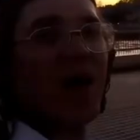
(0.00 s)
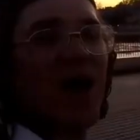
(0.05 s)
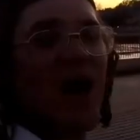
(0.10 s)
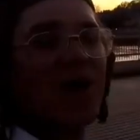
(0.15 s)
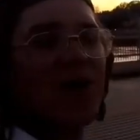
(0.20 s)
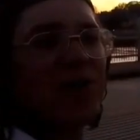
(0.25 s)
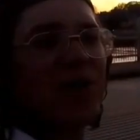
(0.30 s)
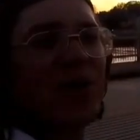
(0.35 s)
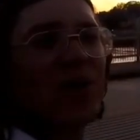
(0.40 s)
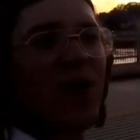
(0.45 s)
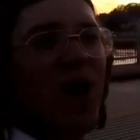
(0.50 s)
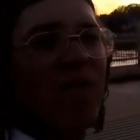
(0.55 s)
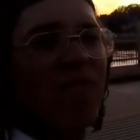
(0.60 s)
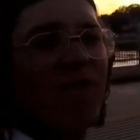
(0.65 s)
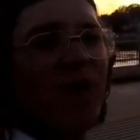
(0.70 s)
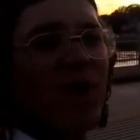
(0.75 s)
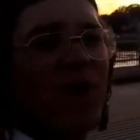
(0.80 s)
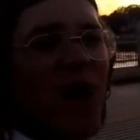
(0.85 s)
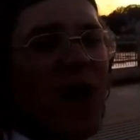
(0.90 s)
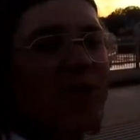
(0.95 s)
Uh, I still
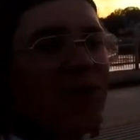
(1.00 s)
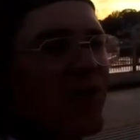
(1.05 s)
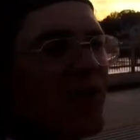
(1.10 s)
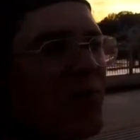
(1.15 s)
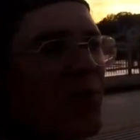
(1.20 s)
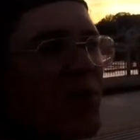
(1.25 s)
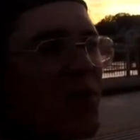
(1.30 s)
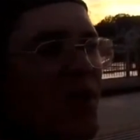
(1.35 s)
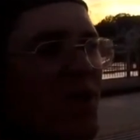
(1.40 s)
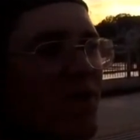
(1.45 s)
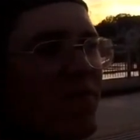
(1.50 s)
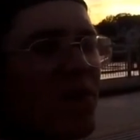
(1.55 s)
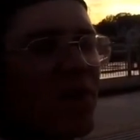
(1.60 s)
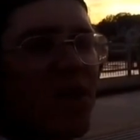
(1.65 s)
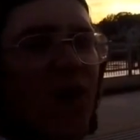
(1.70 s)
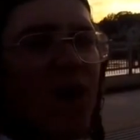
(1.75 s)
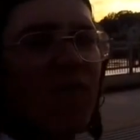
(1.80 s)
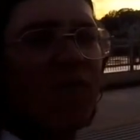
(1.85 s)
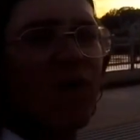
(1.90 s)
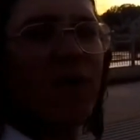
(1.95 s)
love what. I still believe
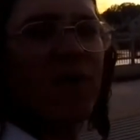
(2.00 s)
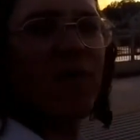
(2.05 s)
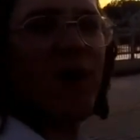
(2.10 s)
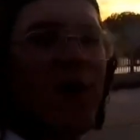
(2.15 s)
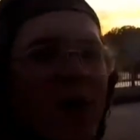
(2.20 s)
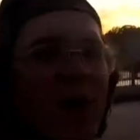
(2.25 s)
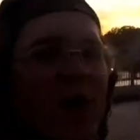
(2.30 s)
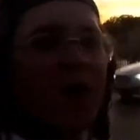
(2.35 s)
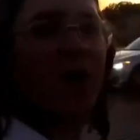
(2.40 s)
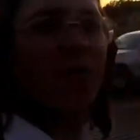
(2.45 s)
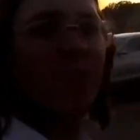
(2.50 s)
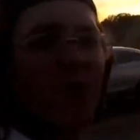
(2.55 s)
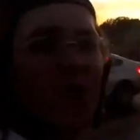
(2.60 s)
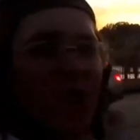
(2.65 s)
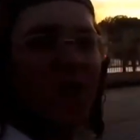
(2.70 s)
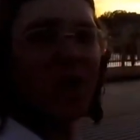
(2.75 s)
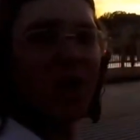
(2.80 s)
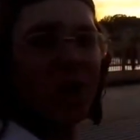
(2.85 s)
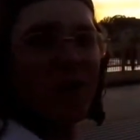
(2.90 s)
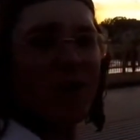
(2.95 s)
and love what America could
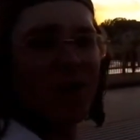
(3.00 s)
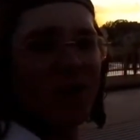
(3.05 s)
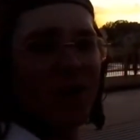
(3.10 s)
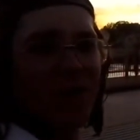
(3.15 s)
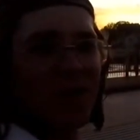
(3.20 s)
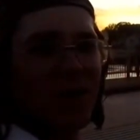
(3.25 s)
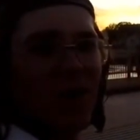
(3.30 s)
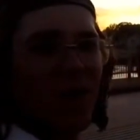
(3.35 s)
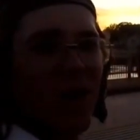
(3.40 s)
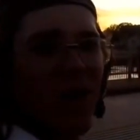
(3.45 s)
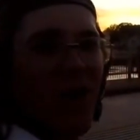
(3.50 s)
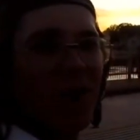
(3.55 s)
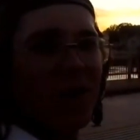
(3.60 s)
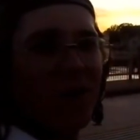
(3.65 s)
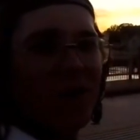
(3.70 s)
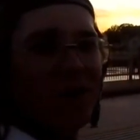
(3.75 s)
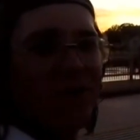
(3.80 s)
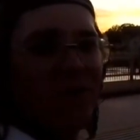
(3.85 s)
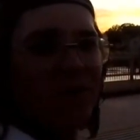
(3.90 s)
be. Okay.